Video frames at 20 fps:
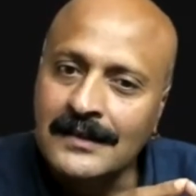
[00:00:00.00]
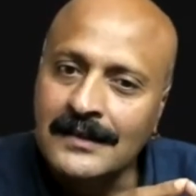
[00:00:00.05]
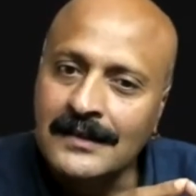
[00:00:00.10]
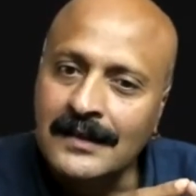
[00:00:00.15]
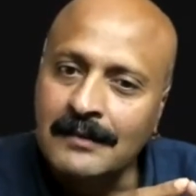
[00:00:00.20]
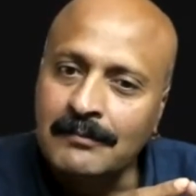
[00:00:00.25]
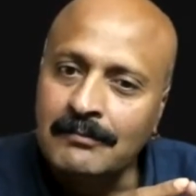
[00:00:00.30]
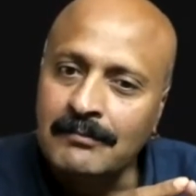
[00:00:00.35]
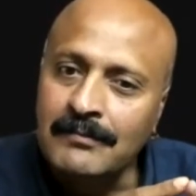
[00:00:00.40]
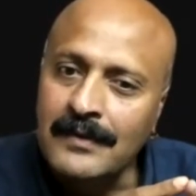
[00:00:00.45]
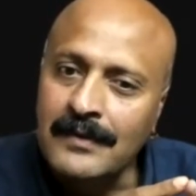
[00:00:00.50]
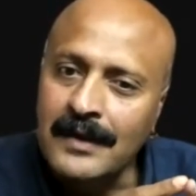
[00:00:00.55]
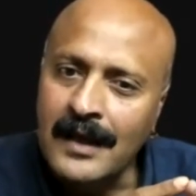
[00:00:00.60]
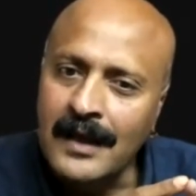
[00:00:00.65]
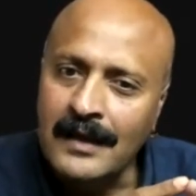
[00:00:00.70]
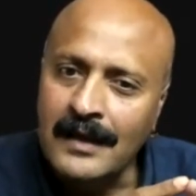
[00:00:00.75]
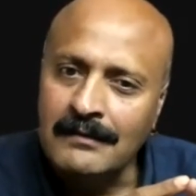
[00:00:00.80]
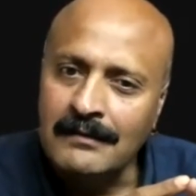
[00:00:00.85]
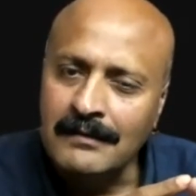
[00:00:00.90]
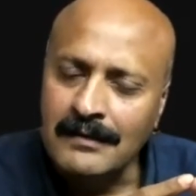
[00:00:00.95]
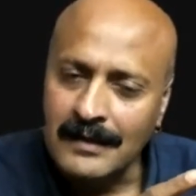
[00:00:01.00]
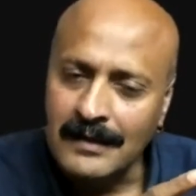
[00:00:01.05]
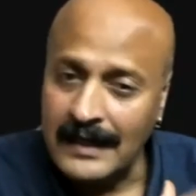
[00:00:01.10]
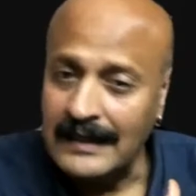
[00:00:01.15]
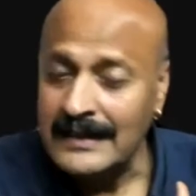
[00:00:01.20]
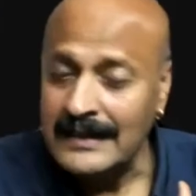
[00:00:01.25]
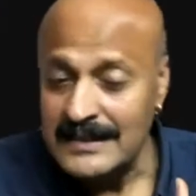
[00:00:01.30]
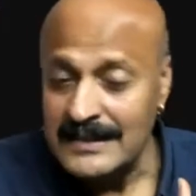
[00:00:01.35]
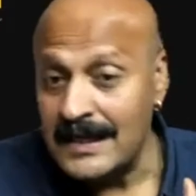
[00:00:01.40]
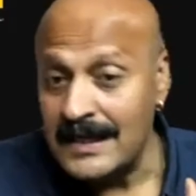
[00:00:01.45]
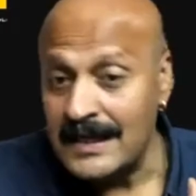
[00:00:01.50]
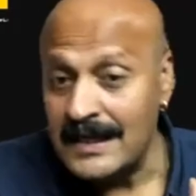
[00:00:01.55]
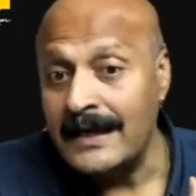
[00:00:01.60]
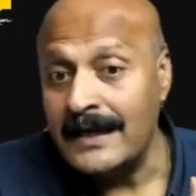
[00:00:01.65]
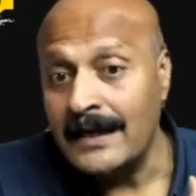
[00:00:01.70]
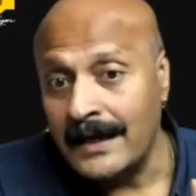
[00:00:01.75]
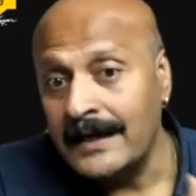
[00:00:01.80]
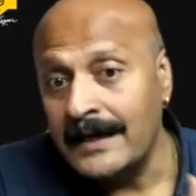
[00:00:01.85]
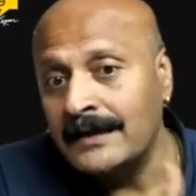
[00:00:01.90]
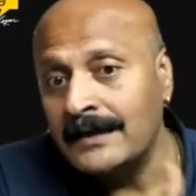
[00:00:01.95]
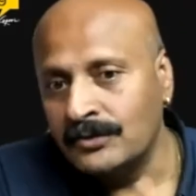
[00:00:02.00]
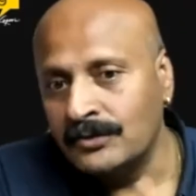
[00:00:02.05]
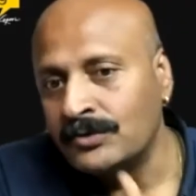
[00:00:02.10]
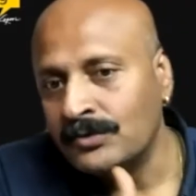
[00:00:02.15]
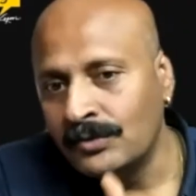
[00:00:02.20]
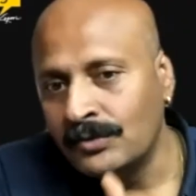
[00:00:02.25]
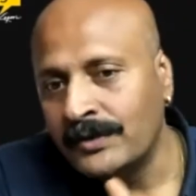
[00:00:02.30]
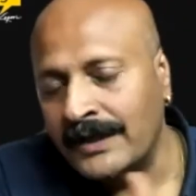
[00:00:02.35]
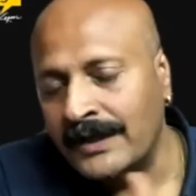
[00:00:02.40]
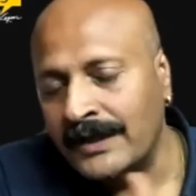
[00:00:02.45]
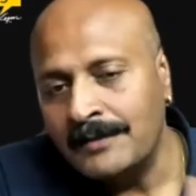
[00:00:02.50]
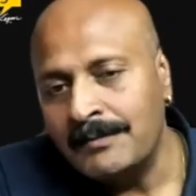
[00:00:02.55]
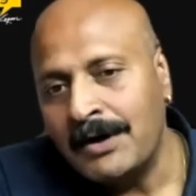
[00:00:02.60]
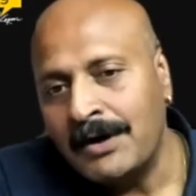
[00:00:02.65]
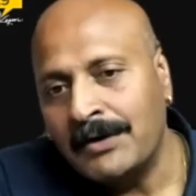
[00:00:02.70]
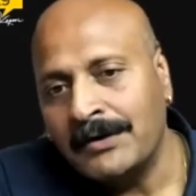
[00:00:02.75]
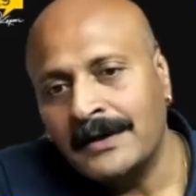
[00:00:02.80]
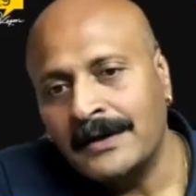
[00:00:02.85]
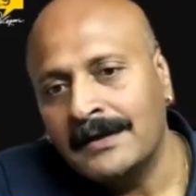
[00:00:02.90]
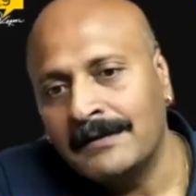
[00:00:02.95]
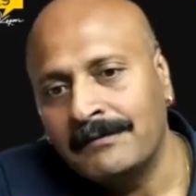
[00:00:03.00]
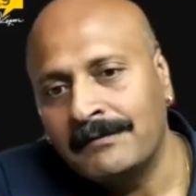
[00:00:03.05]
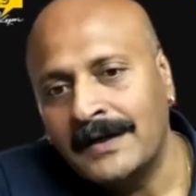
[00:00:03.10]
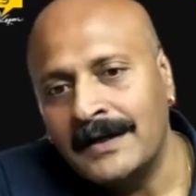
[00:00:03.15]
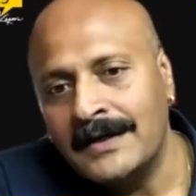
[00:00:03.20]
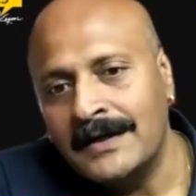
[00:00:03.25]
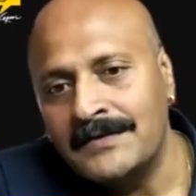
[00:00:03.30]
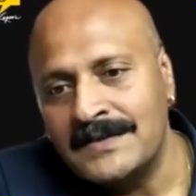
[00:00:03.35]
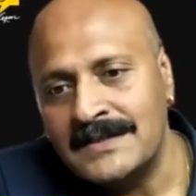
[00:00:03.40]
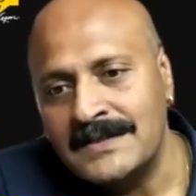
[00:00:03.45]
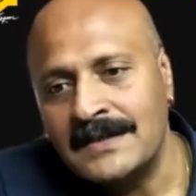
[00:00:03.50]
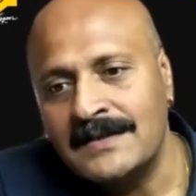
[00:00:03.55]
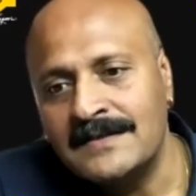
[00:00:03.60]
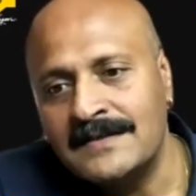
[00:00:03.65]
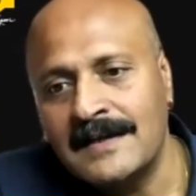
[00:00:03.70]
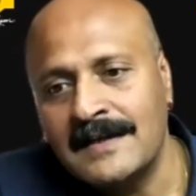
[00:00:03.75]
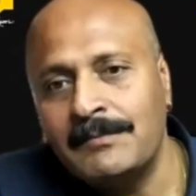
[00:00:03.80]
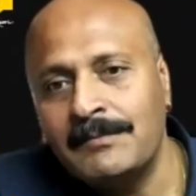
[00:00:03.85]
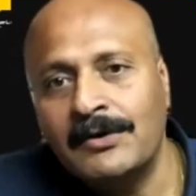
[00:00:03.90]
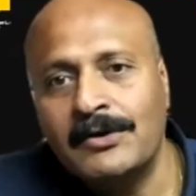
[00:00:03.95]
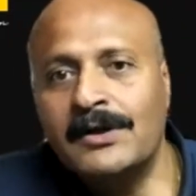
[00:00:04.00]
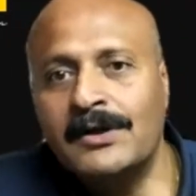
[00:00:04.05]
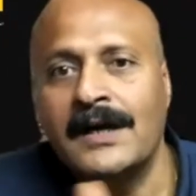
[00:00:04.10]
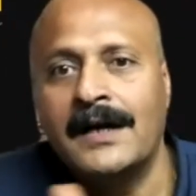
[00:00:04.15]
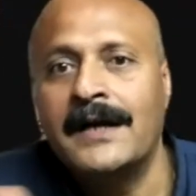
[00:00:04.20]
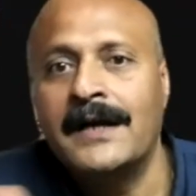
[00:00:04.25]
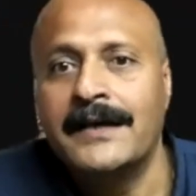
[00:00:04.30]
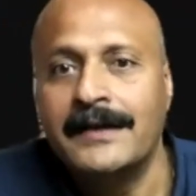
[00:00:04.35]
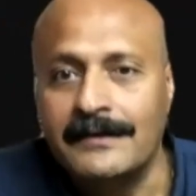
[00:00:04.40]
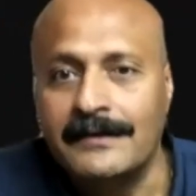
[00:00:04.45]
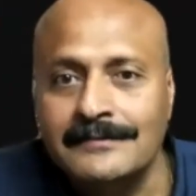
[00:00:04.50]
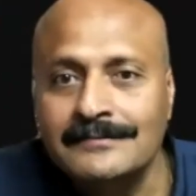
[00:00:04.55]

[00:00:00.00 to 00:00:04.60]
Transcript: Uh, and at least I do read about a very interesting example called Hire,